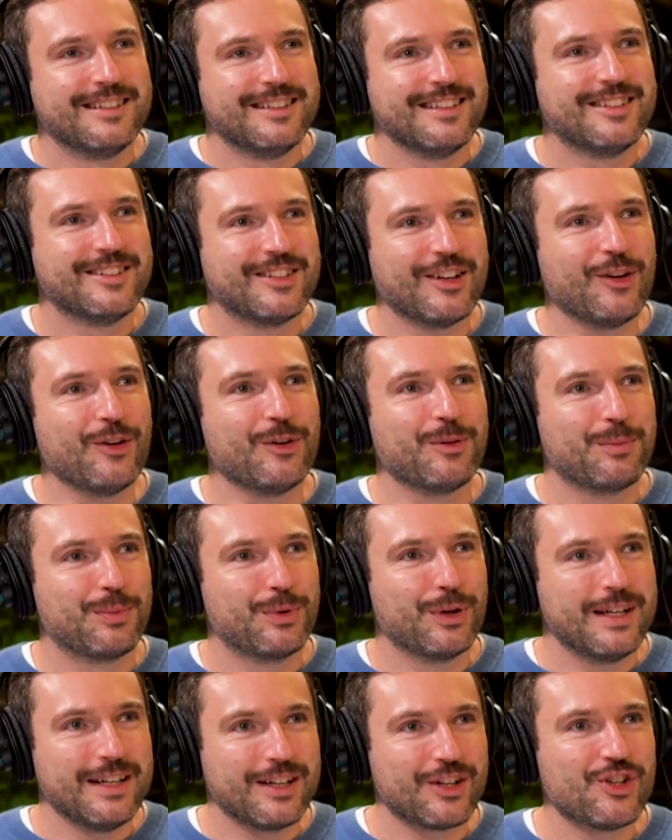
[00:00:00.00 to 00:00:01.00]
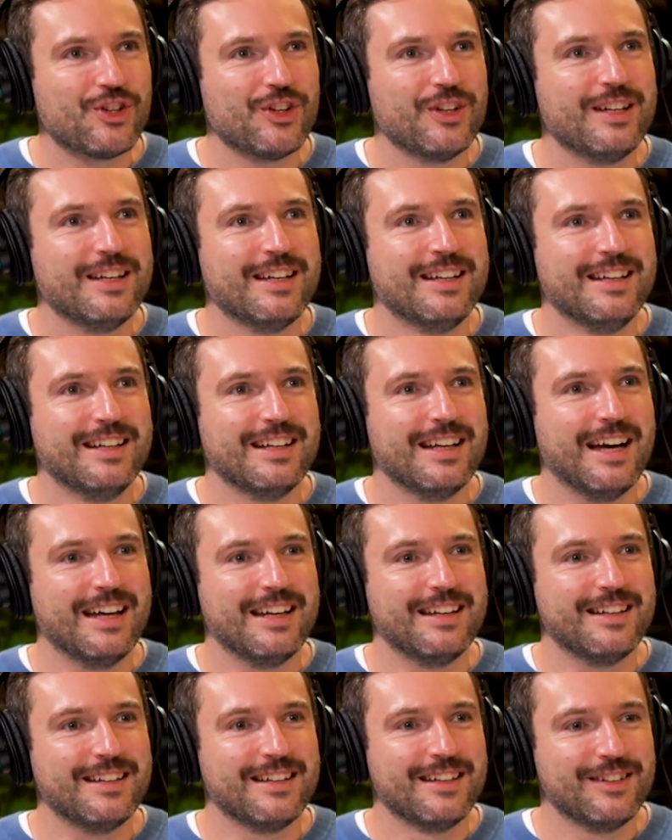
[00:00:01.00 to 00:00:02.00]
So prediction
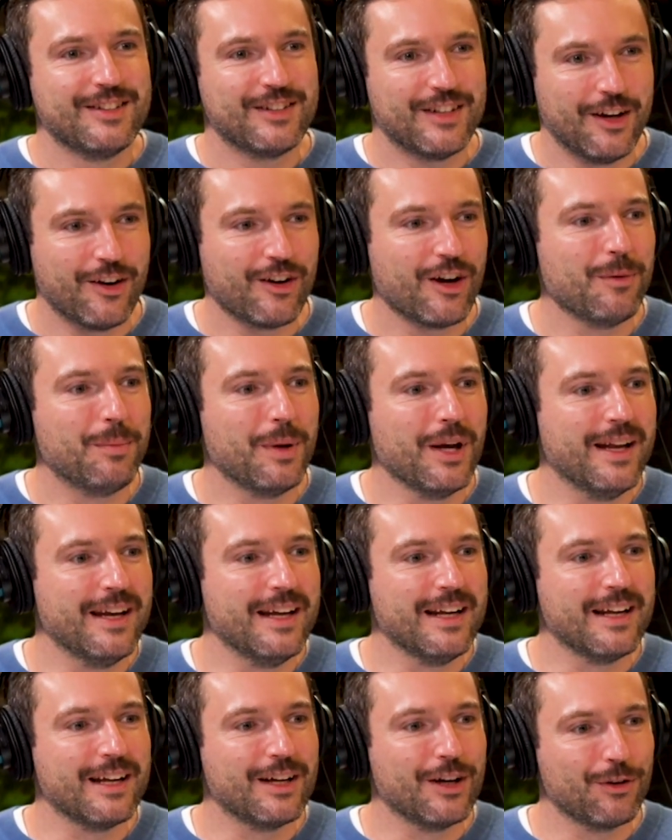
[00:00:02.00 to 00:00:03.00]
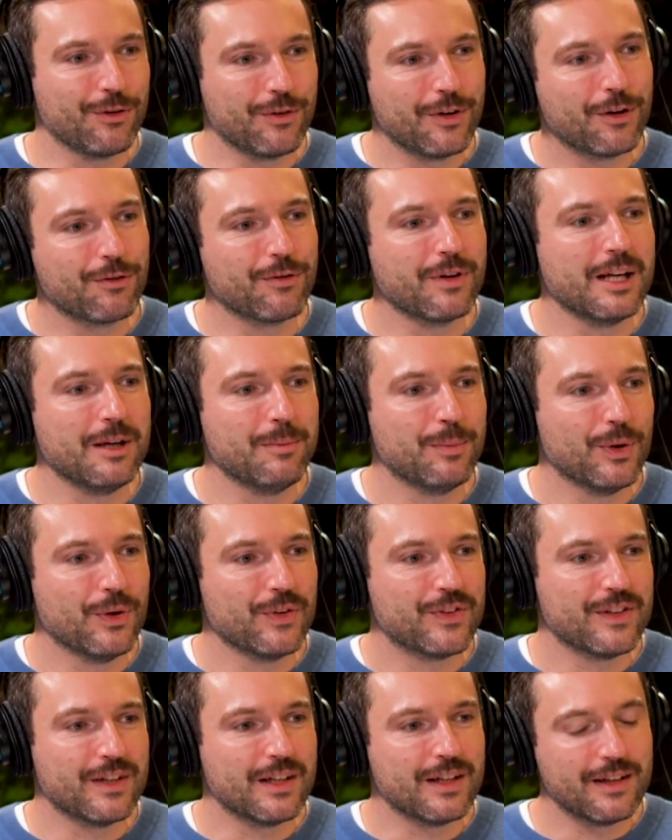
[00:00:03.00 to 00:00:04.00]
and scenario planning are really
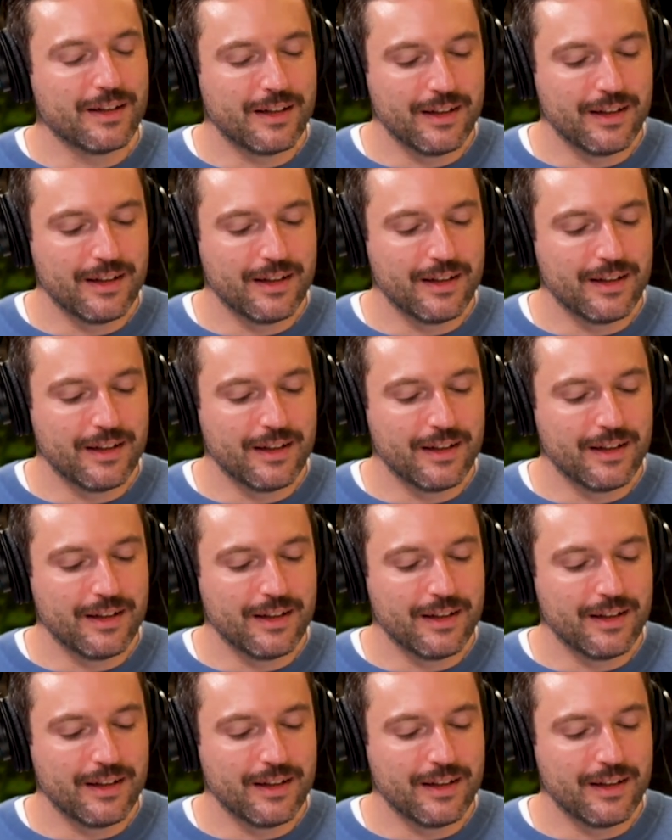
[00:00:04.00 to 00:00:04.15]
important.